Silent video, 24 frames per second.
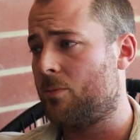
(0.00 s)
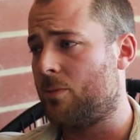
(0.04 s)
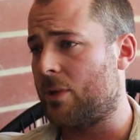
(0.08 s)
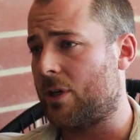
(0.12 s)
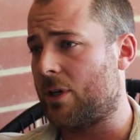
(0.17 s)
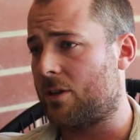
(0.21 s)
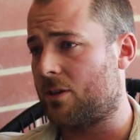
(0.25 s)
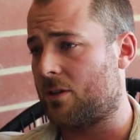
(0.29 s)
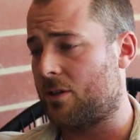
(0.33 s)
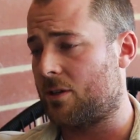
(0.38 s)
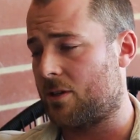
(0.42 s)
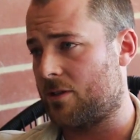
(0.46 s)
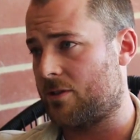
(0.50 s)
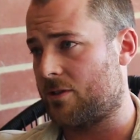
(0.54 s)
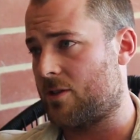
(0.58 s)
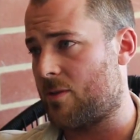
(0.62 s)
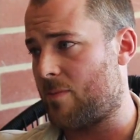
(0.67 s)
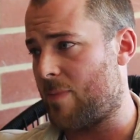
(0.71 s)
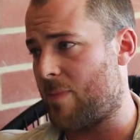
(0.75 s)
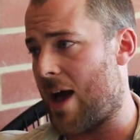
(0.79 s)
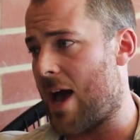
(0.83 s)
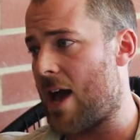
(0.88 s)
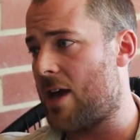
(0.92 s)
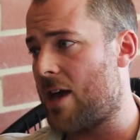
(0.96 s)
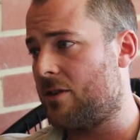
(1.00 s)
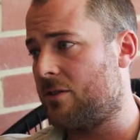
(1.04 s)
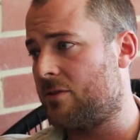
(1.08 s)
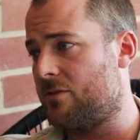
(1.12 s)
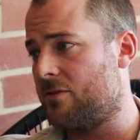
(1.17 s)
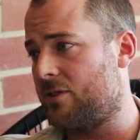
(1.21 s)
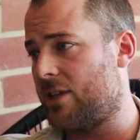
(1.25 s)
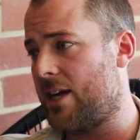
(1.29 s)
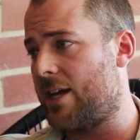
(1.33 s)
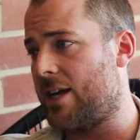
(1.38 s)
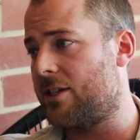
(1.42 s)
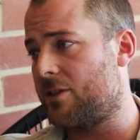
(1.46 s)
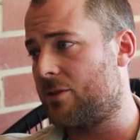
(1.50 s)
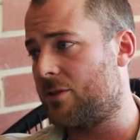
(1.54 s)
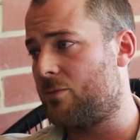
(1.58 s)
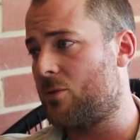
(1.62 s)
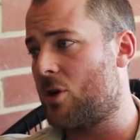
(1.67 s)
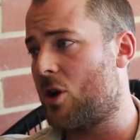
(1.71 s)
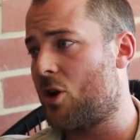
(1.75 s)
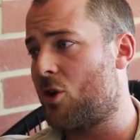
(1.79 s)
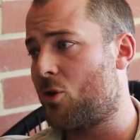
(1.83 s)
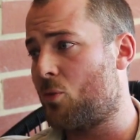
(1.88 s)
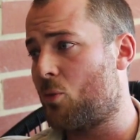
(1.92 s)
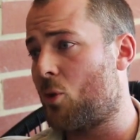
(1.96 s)
because the pain of letting
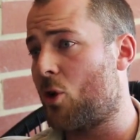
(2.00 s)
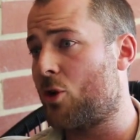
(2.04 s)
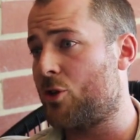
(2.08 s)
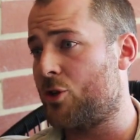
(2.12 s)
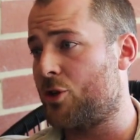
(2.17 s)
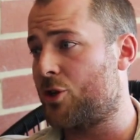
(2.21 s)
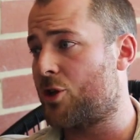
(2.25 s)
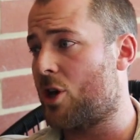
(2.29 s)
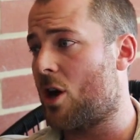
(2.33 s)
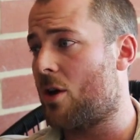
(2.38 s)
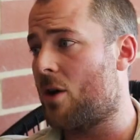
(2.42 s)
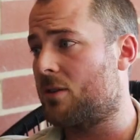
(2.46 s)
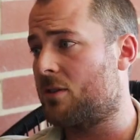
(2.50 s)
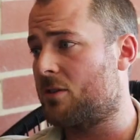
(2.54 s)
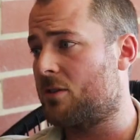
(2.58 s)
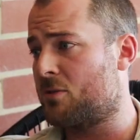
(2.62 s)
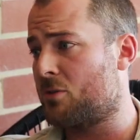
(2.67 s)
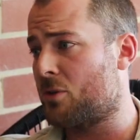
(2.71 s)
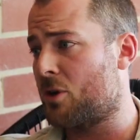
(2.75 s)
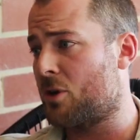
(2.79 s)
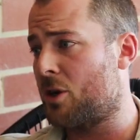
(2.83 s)
them know what you're going